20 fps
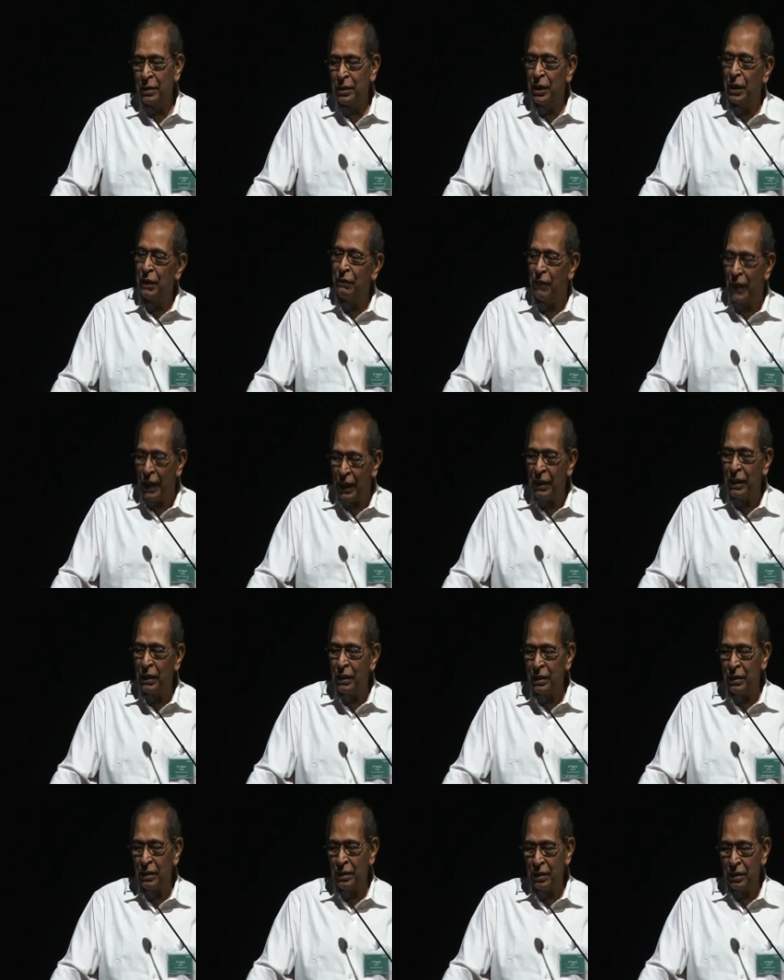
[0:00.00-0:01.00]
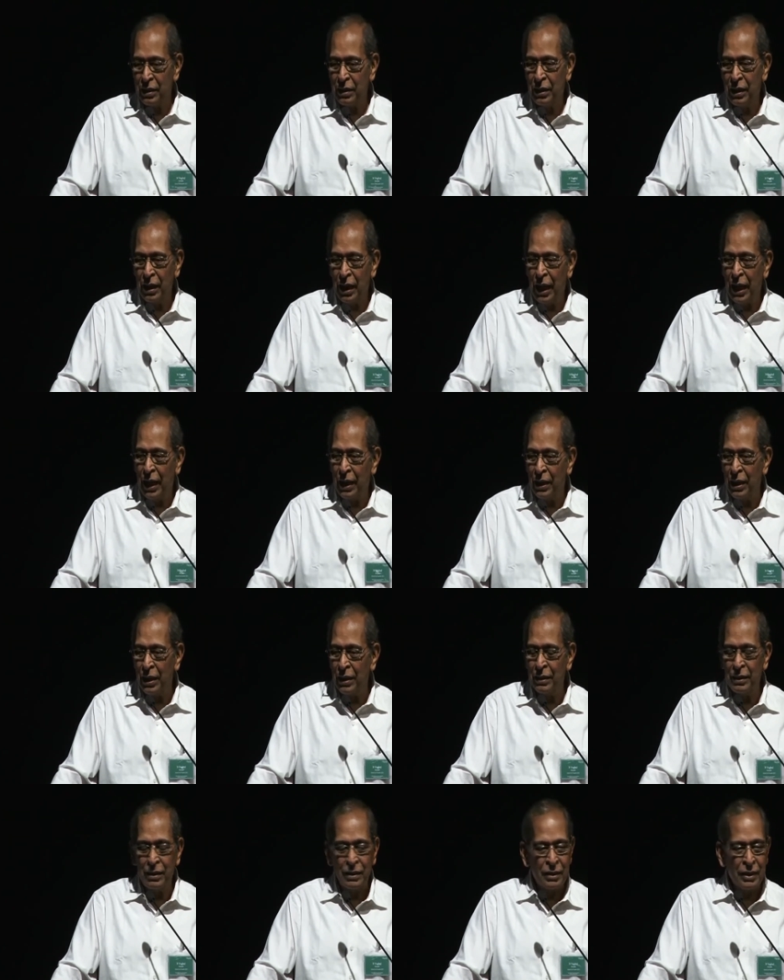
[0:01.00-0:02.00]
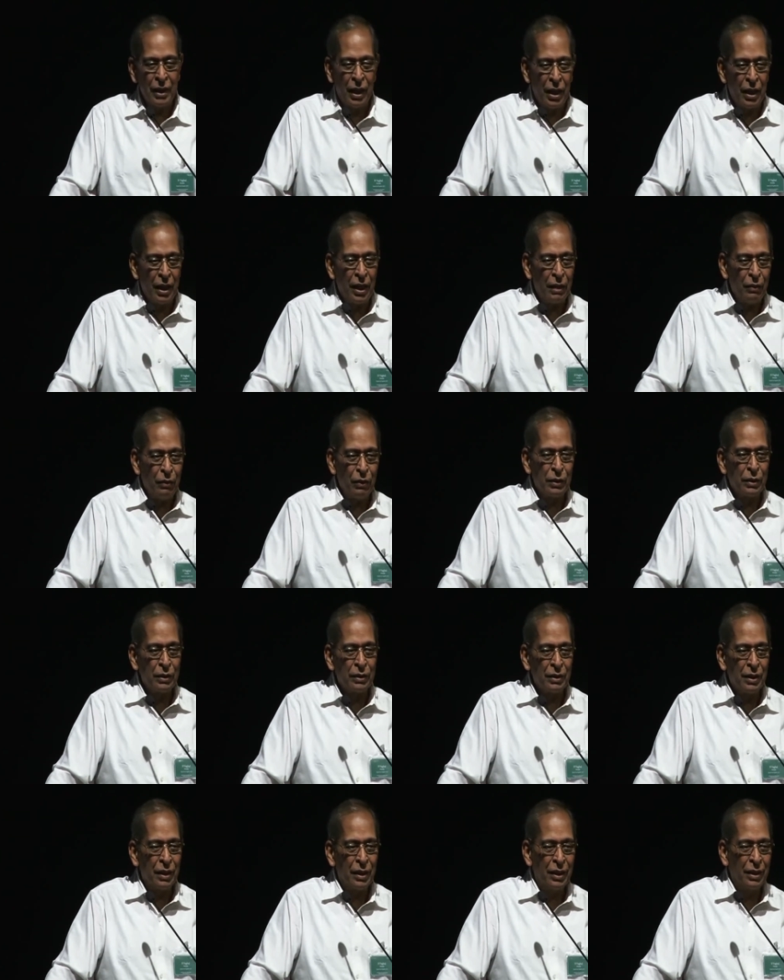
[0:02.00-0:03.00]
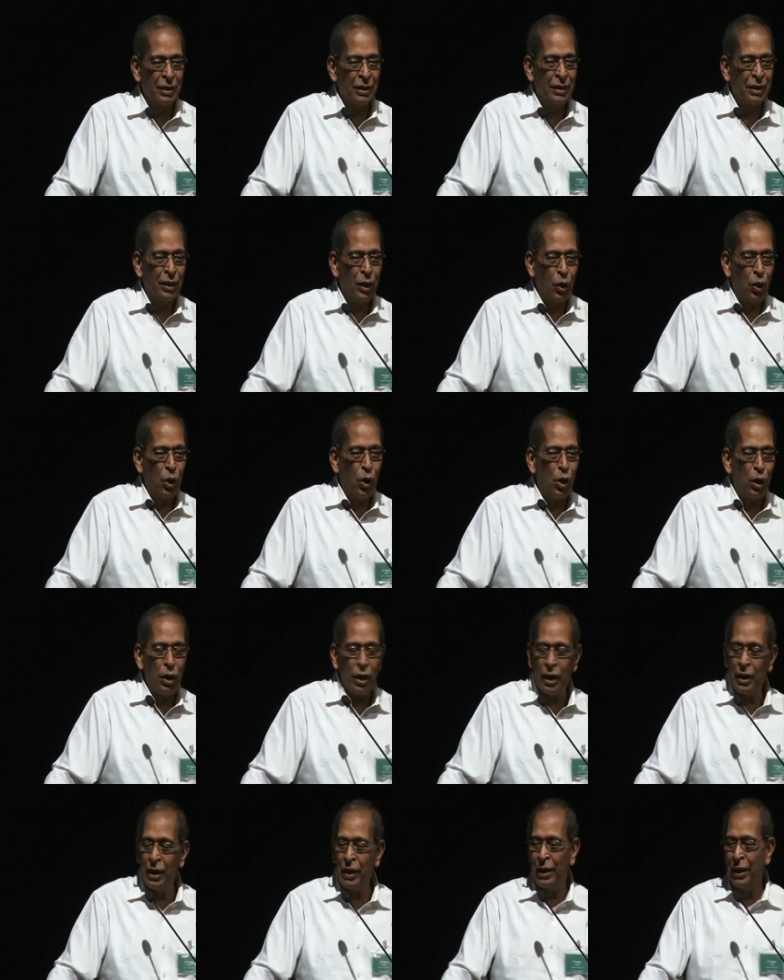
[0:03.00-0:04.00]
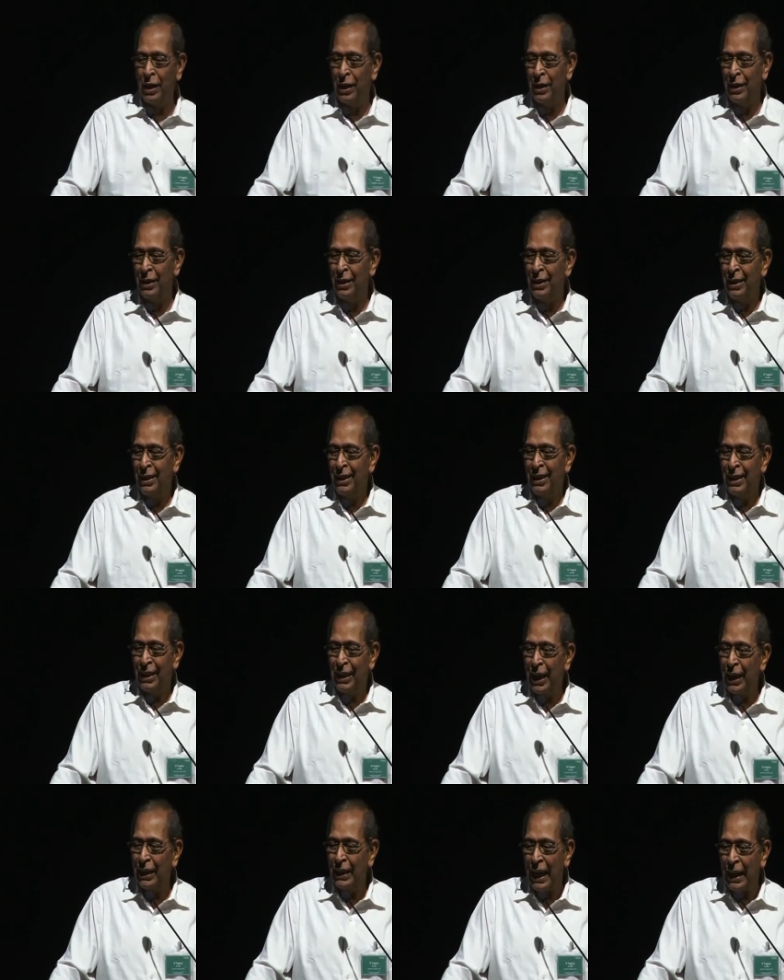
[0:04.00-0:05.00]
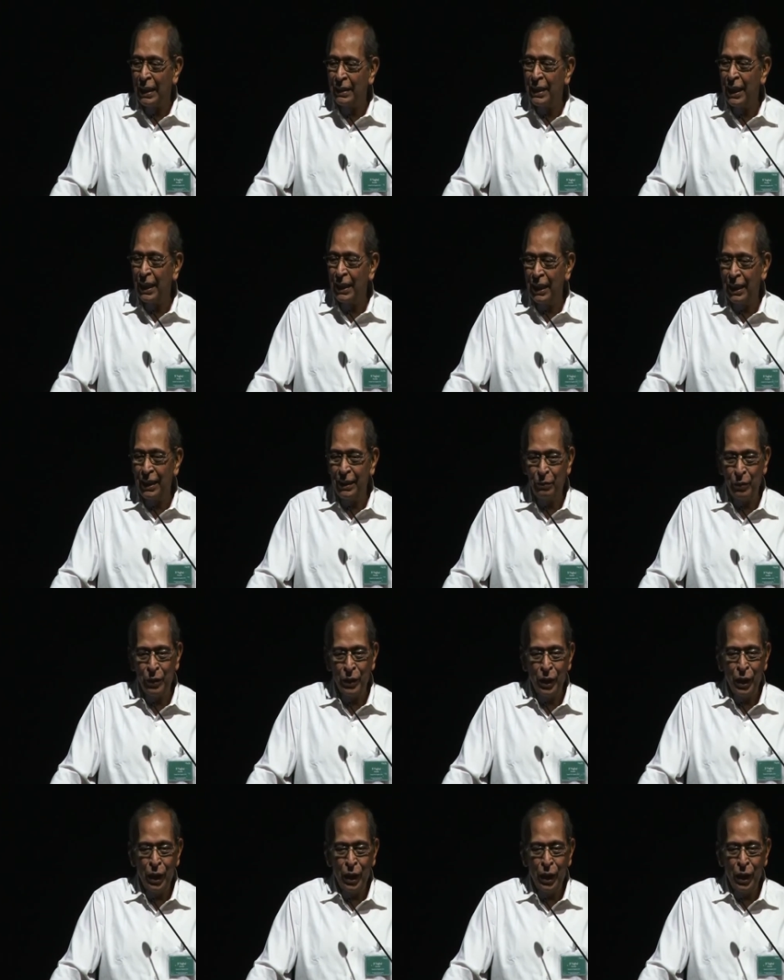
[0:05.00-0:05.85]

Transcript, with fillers: she went and uh, Saranyan was uh, all in uh, great anxiety.